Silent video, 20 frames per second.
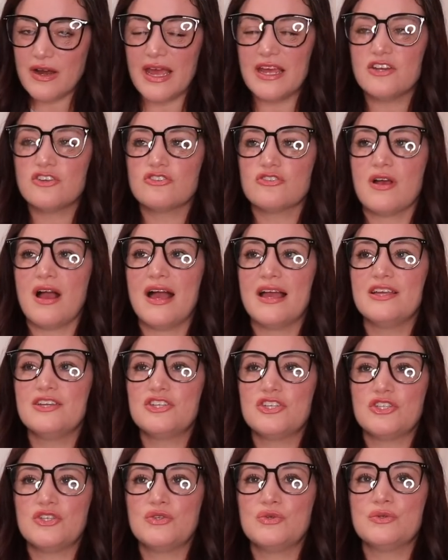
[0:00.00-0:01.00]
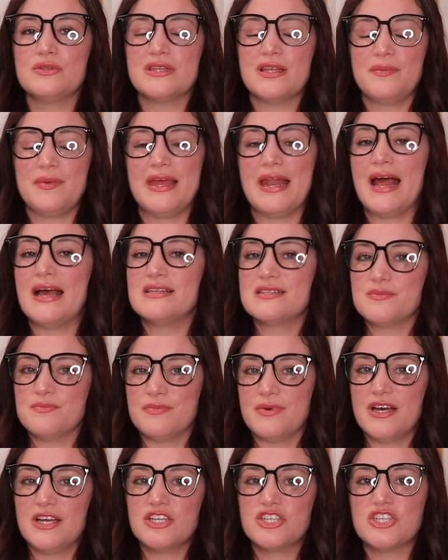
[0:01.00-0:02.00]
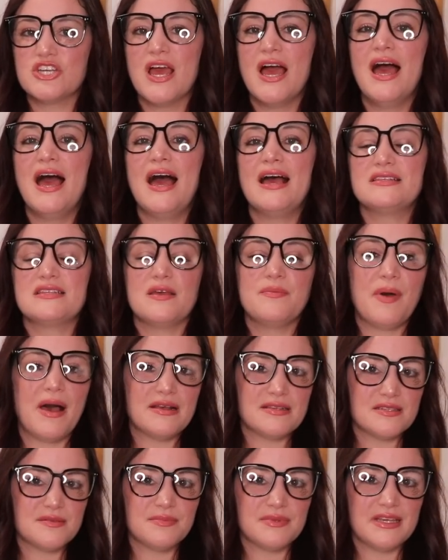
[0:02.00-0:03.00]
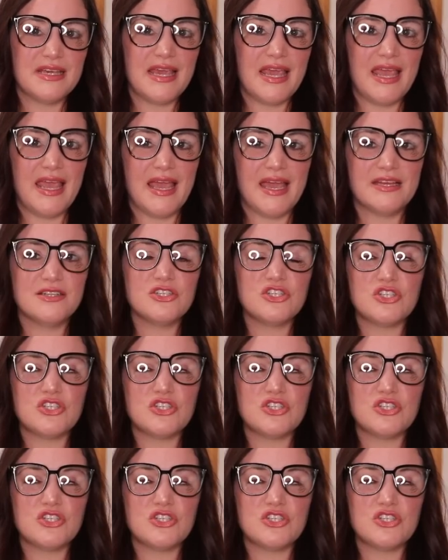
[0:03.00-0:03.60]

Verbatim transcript: I try to limit as much as I possibly can.